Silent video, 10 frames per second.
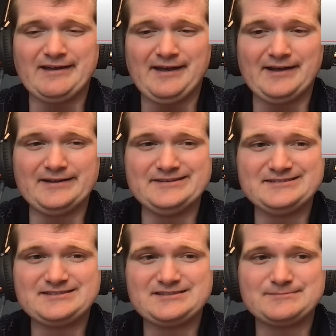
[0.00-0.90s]

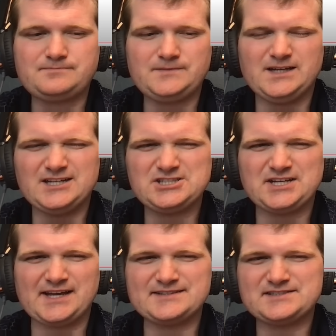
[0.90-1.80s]
has a
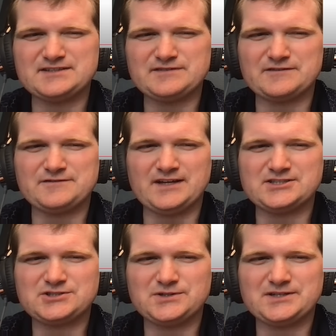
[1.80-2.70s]
chance of
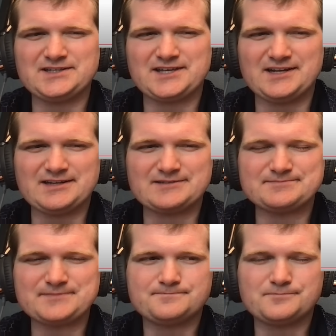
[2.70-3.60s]
eventually getting
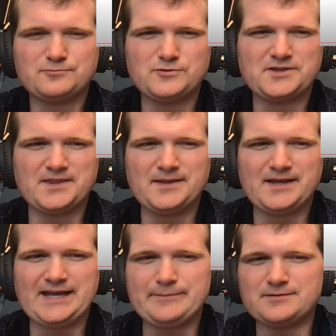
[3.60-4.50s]
within the
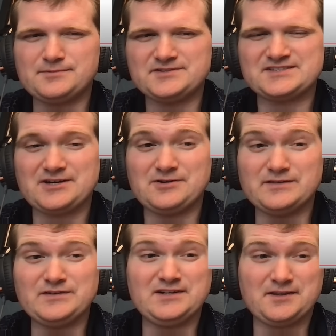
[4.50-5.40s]
habitable zone
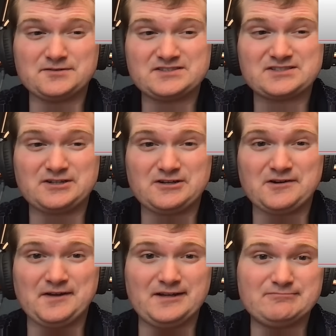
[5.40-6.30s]
of another
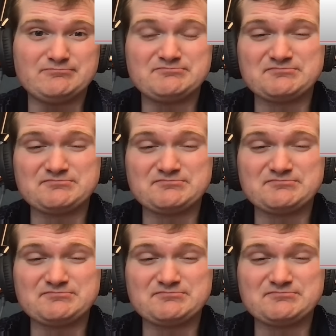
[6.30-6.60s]
star and